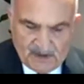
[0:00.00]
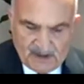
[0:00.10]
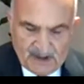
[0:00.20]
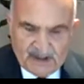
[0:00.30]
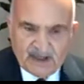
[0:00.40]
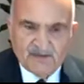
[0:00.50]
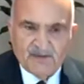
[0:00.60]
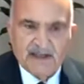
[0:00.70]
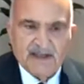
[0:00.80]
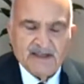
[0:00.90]
And I
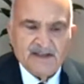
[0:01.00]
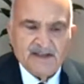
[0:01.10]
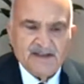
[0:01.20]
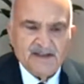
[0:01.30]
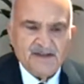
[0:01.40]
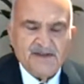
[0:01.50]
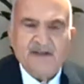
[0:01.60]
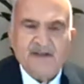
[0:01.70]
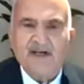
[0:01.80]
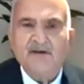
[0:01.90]
feel that at this,
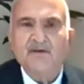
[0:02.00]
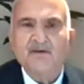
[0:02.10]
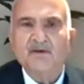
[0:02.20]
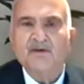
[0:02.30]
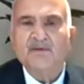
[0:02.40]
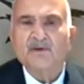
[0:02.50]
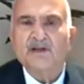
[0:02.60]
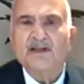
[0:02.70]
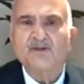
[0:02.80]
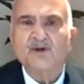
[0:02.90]

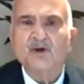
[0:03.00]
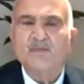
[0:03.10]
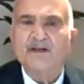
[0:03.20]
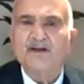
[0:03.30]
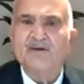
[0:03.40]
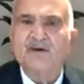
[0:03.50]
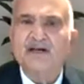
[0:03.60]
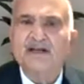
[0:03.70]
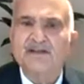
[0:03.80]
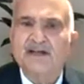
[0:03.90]
with these opening
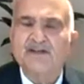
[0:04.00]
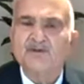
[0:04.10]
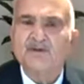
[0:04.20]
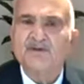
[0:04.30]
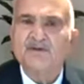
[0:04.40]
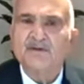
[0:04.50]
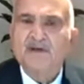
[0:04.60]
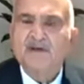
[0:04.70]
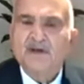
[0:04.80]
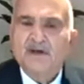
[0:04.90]
remarks, I should
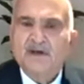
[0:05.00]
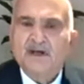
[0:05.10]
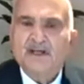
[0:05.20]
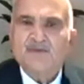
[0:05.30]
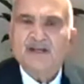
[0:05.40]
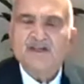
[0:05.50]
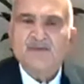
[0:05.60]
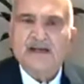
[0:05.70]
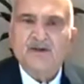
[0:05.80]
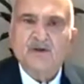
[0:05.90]
express
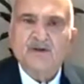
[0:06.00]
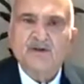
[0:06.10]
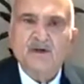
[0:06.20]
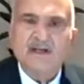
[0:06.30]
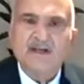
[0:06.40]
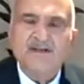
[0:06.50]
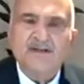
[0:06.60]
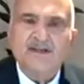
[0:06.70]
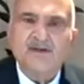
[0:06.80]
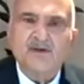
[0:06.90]
my
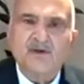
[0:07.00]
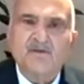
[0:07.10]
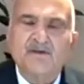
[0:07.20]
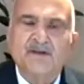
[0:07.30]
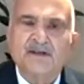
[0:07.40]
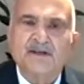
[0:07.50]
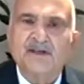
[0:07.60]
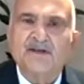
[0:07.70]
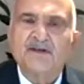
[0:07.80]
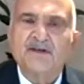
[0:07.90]
condolences over
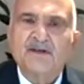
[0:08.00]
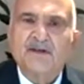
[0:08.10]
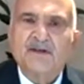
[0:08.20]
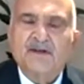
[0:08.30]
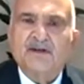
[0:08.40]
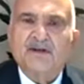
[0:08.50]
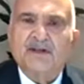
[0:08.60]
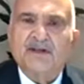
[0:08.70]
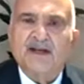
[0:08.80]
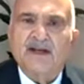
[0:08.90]
the
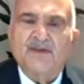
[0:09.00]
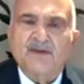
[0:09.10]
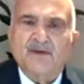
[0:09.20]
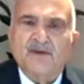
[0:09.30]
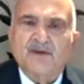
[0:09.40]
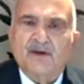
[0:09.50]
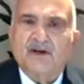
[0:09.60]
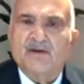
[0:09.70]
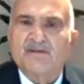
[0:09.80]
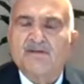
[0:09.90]
death
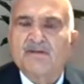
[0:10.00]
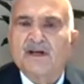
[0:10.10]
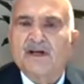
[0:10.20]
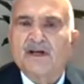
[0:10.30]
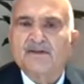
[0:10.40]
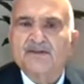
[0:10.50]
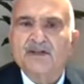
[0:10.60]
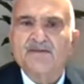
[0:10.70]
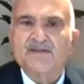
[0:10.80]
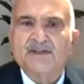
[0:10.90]
of
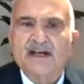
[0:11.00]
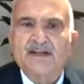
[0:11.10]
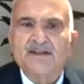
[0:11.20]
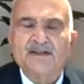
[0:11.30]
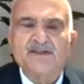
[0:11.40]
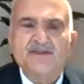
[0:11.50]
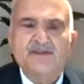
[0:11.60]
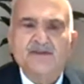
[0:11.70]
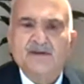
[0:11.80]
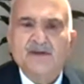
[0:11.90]
Chief
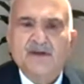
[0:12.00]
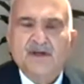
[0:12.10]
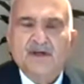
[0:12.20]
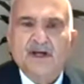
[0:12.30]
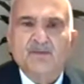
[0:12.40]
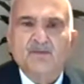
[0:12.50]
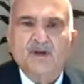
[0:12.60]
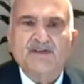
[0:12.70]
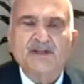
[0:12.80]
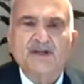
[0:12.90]
Scientist
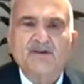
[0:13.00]
Mohsen